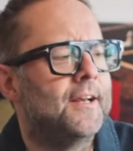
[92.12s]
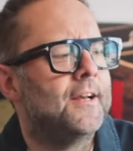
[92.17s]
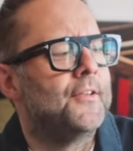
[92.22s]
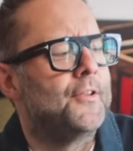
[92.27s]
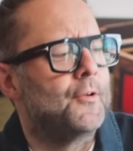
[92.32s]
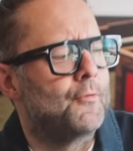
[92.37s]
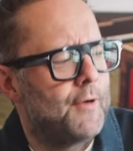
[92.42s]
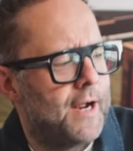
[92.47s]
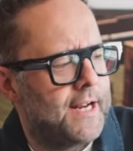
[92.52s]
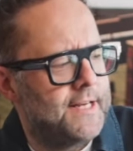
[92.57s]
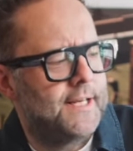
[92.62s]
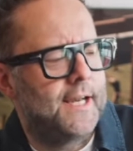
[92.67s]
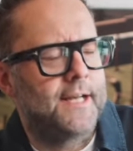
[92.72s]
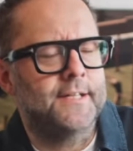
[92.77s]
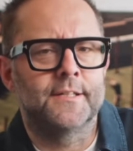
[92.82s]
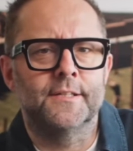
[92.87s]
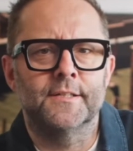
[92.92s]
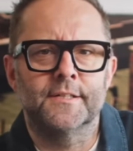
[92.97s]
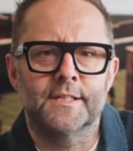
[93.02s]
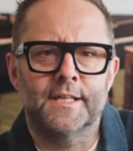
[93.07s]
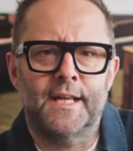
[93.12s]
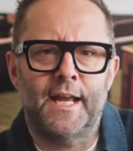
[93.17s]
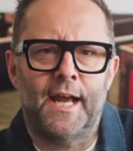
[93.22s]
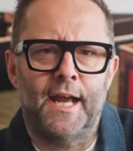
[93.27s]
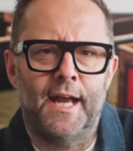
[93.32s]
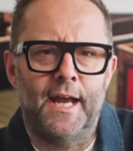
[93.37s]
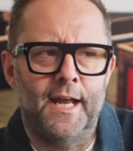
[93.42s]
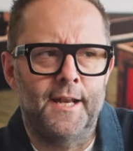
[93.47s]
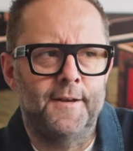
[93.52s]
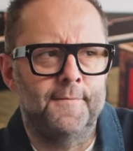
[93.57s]
The radiators
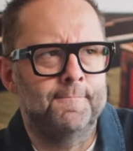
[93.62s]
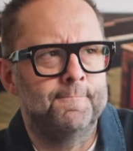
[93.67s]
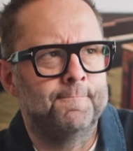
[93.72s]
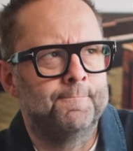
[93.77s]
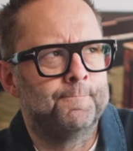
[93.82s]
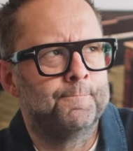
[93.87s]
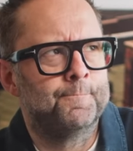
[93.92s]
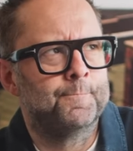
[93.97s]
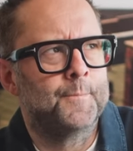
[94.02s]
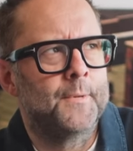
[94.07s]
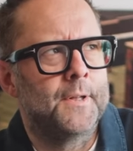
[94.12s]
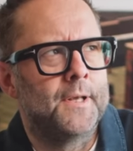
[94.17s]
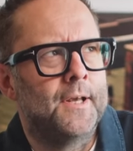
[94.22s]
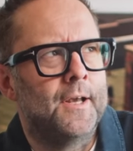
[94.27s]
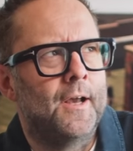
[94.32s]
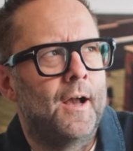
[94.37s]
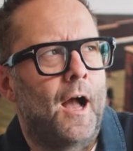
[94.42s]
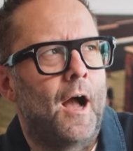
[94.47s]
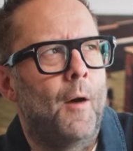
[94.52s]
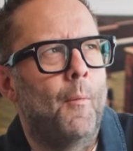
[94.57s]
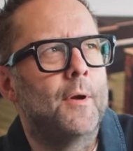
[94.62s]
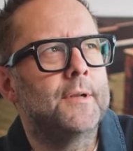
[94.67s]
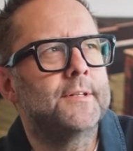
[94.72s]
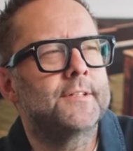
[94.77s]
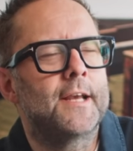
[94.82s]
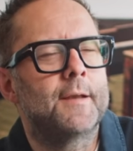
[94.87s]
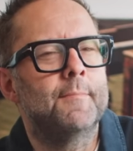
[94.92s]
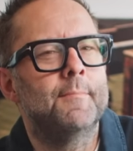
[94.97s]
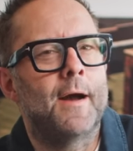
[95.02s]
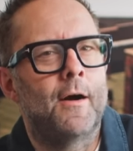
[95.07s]
can, I won't
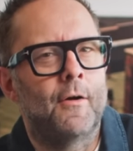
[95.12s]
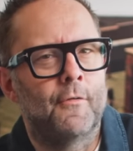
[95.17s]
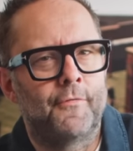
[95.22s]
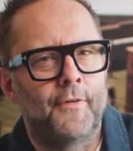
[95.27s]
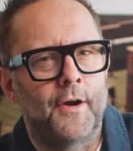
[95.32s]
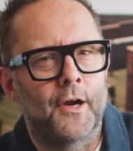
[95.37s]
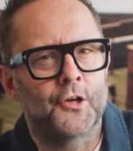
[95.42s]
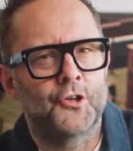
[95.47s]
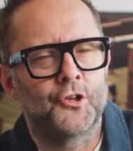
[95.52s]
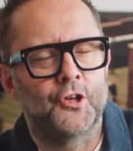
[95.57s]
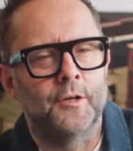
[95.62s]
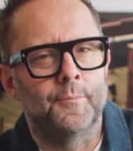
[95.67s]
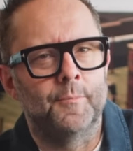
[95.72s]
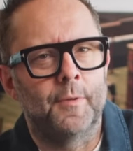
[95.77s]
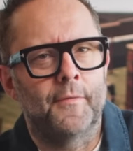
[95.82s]
say malfunction,